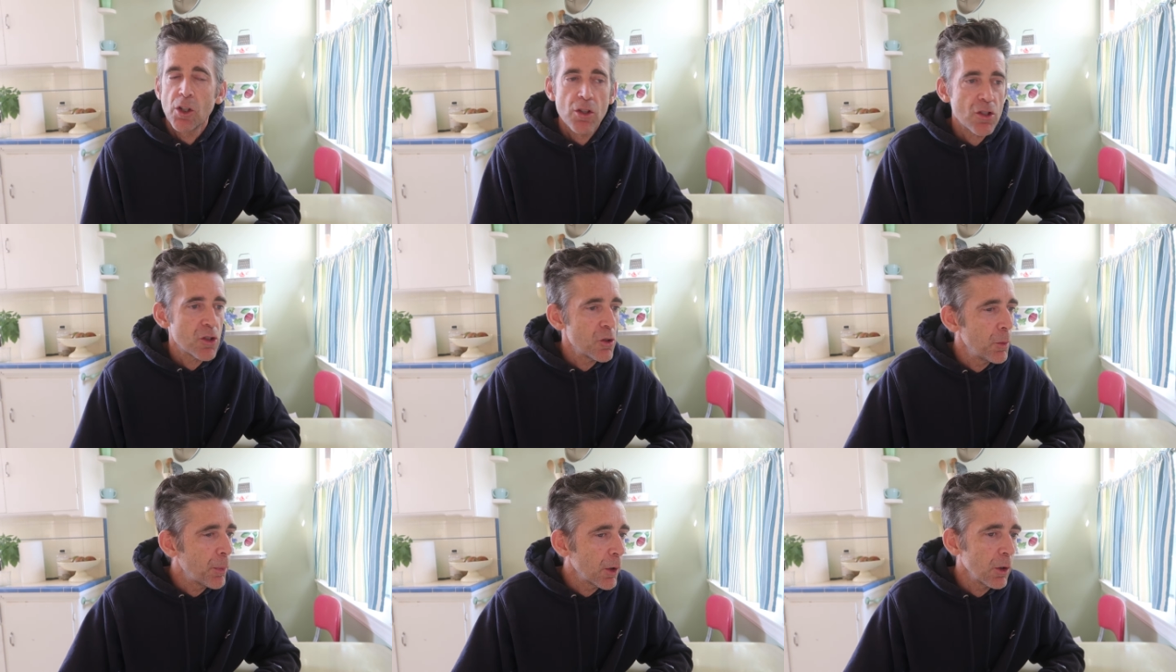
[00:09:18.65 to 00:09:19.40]
They're
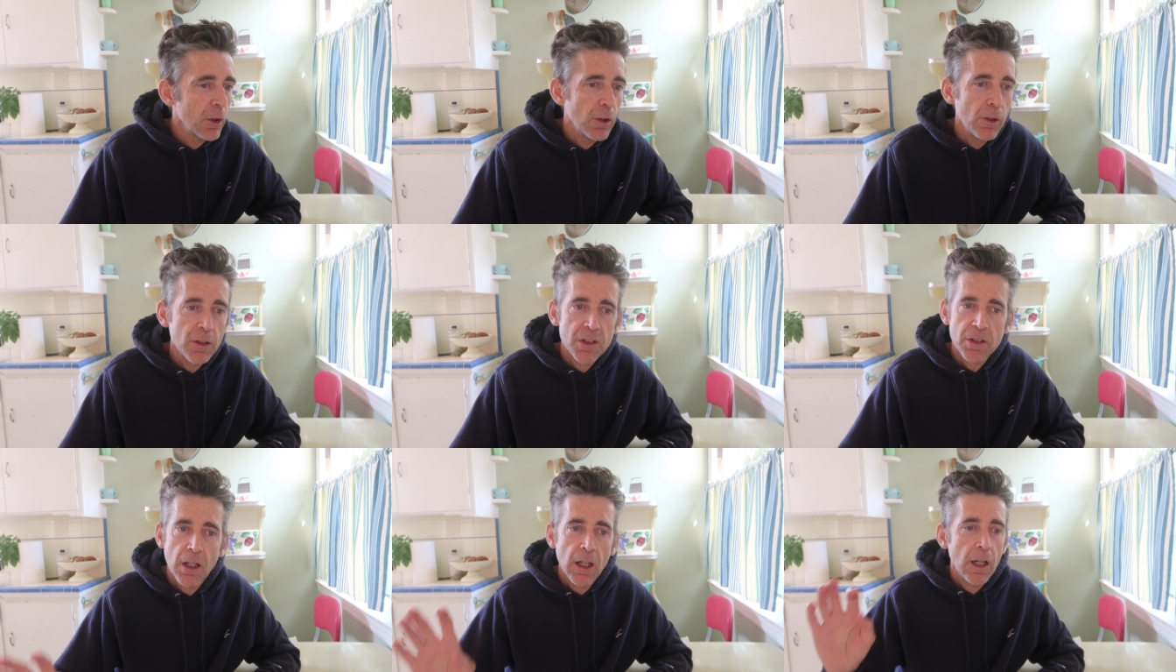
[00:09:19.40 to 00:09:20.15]
super
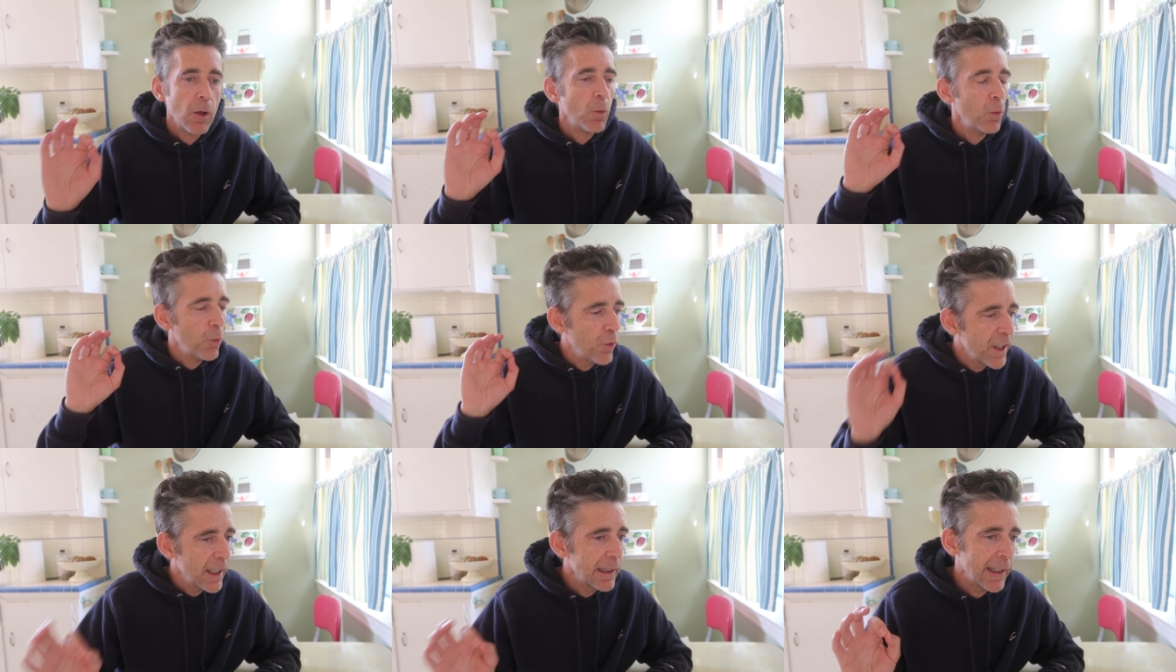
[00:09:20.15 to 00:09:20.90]
loose,
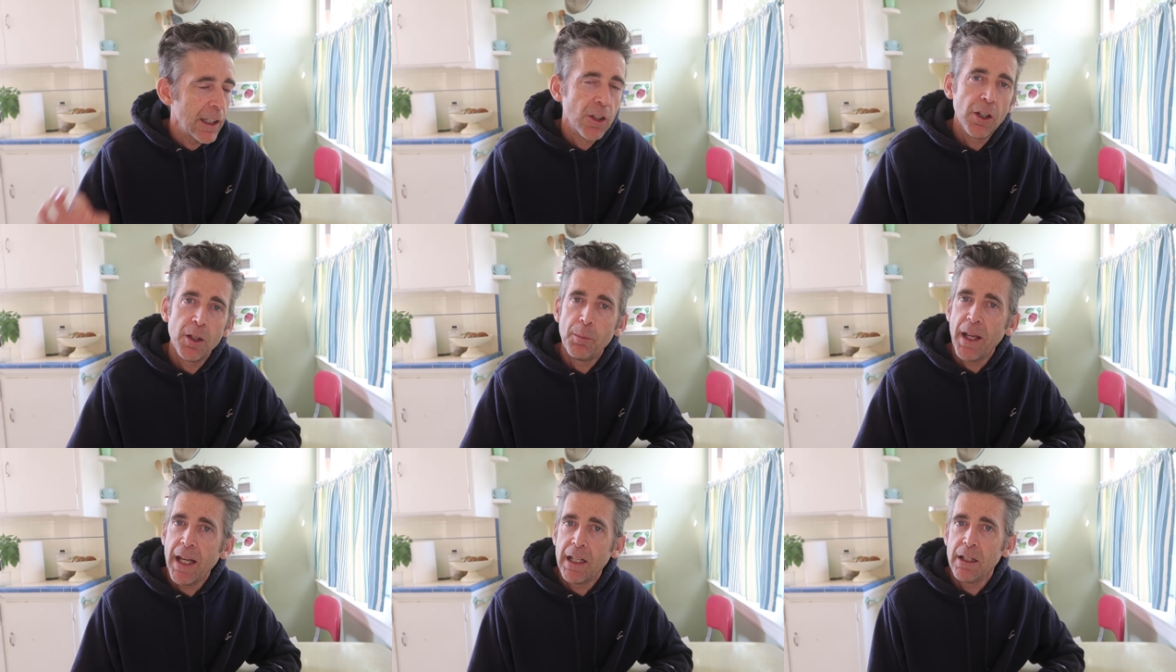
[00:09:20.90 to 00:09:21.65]
really good
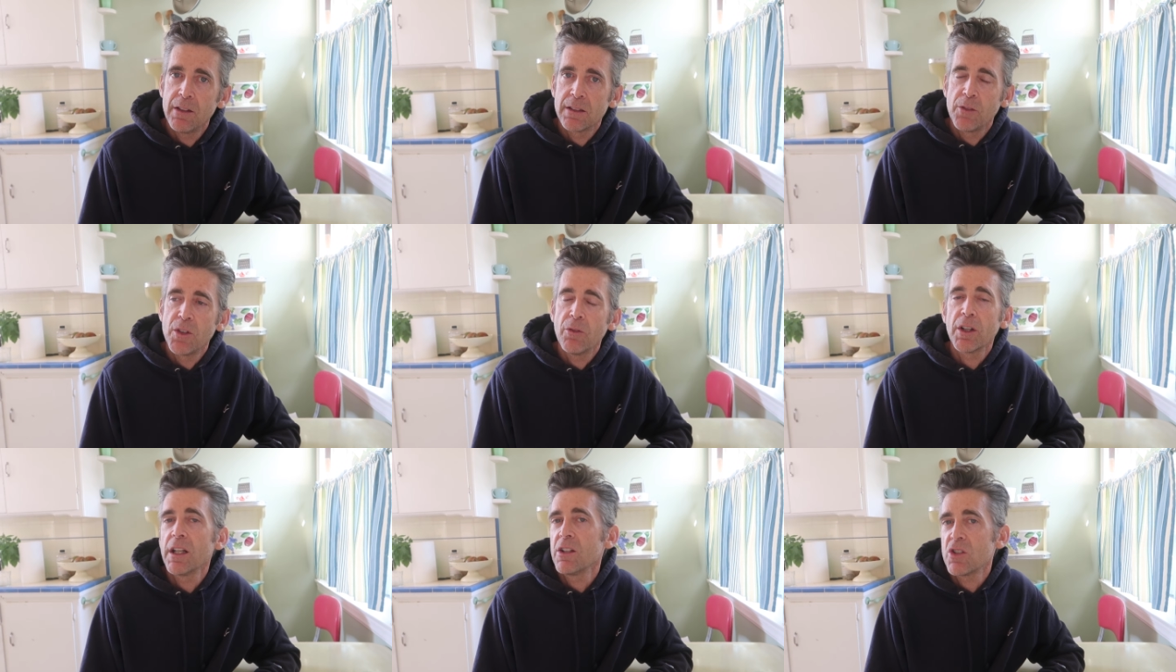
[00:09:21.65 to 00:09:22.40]
paintings. If you
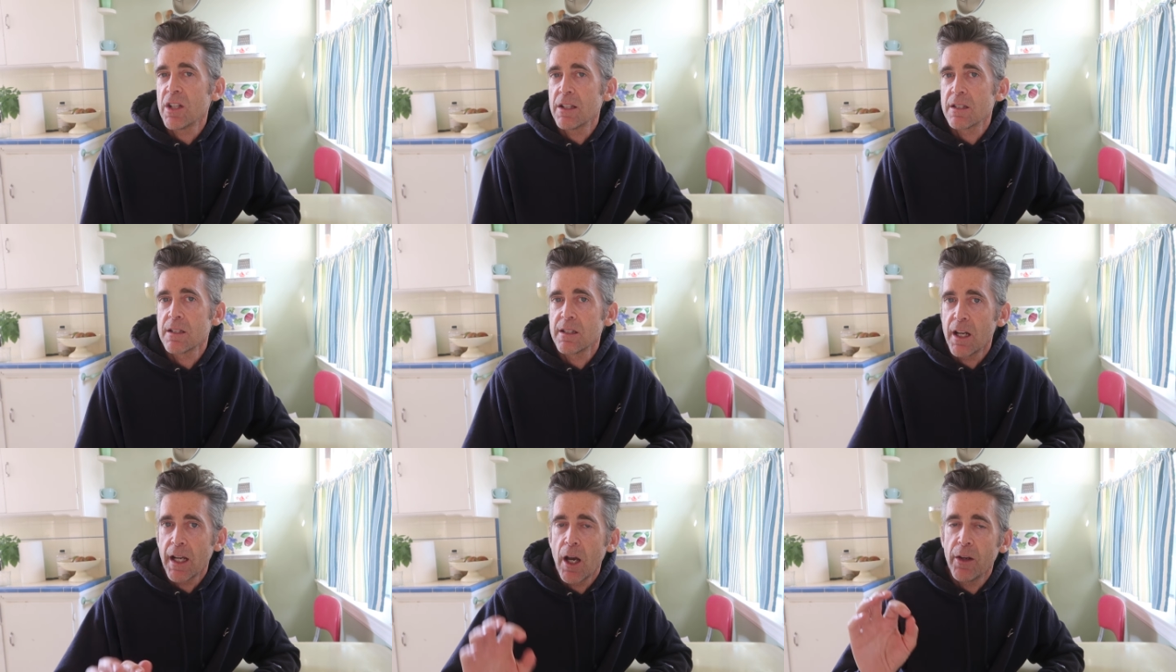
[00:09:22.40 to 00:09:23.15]
ever get a chance to
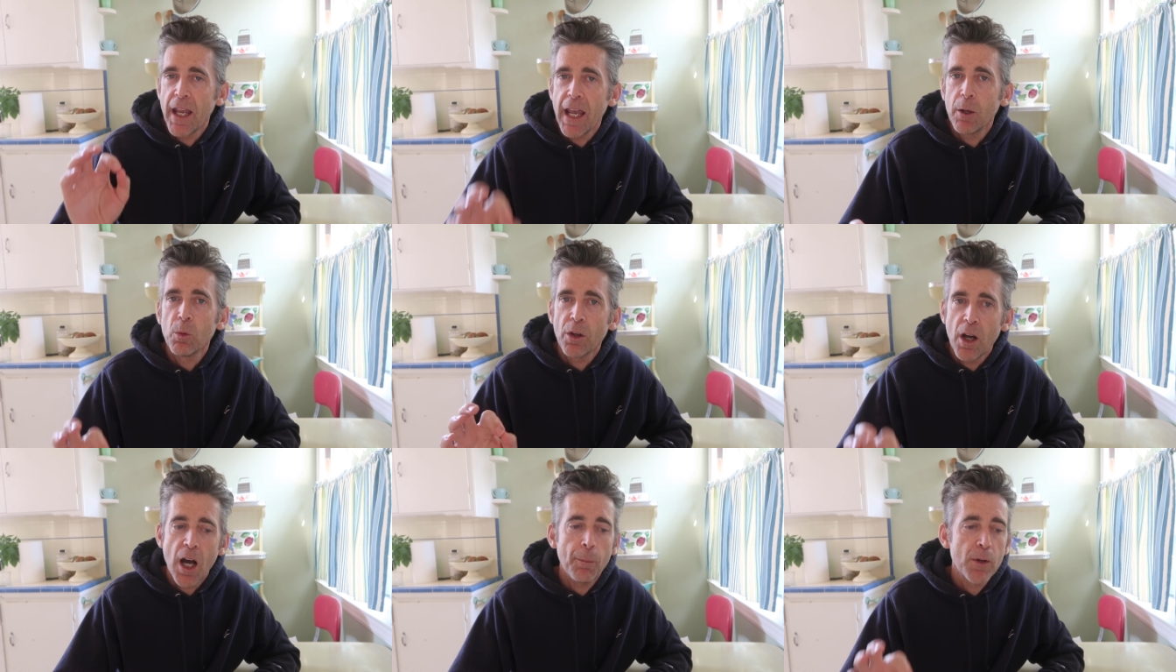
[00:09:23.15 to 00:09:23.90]
check out
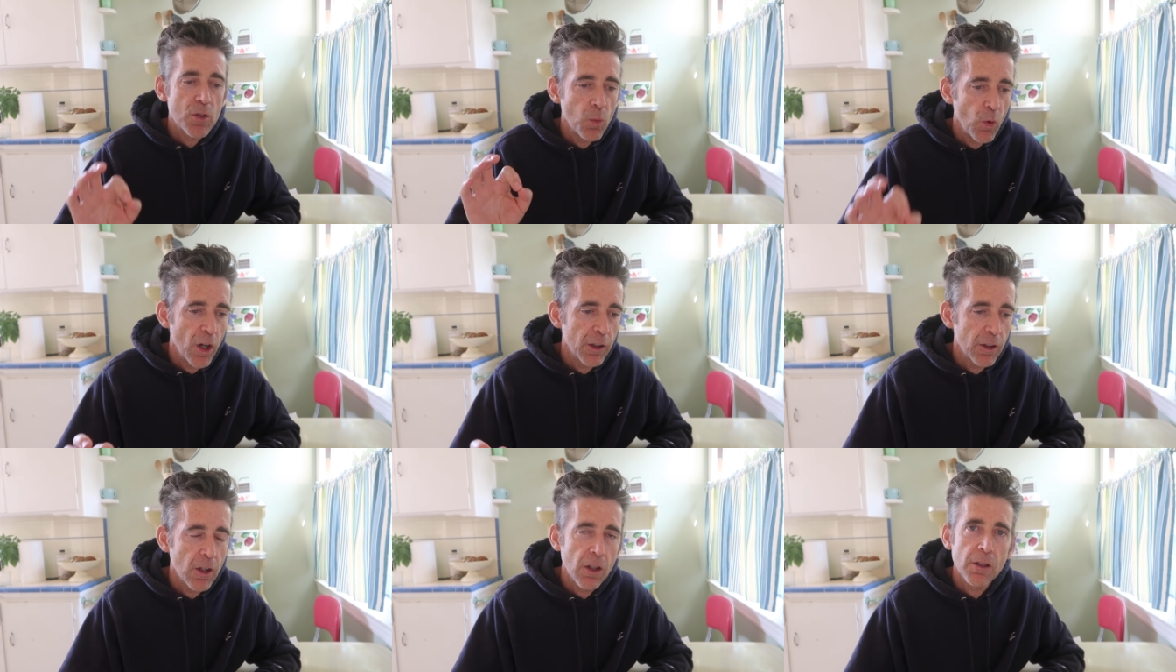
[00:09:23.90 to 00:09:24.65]
Edward Hopper's
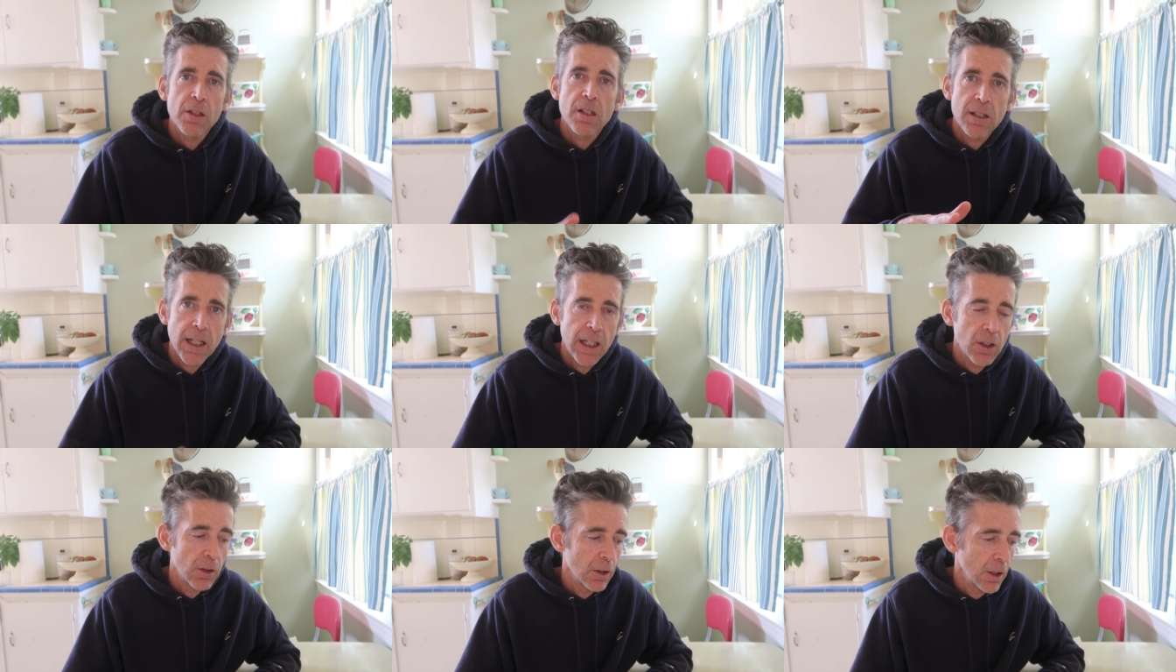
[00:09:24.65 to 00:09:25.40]
watercolors,
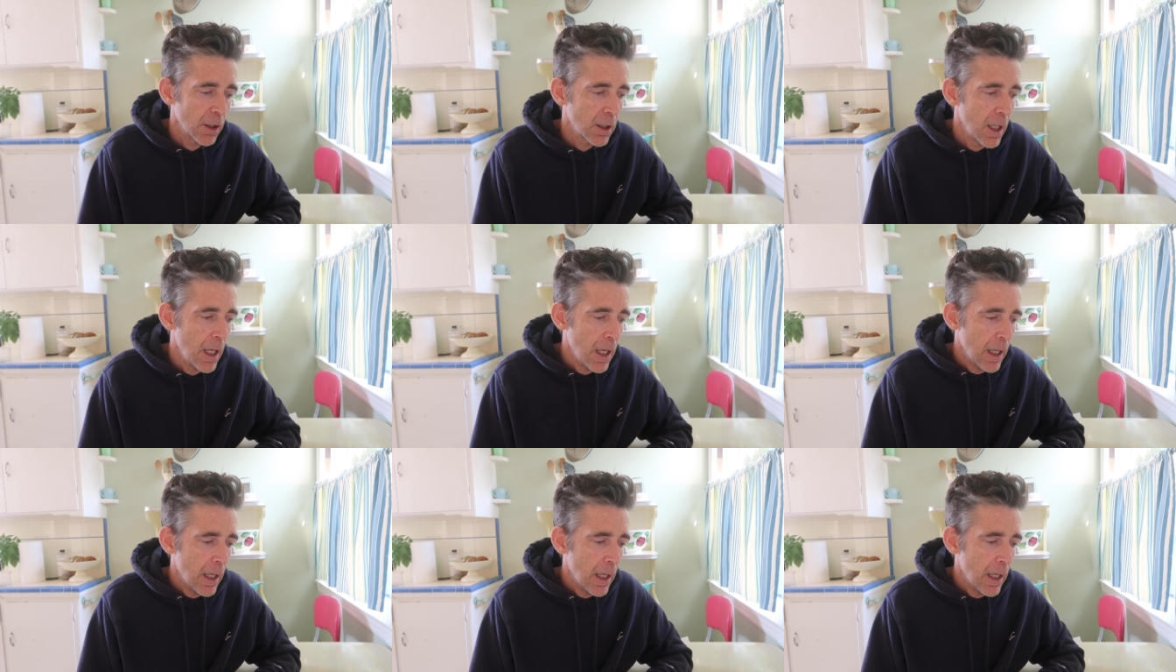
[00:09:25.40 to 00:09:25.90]
take a look.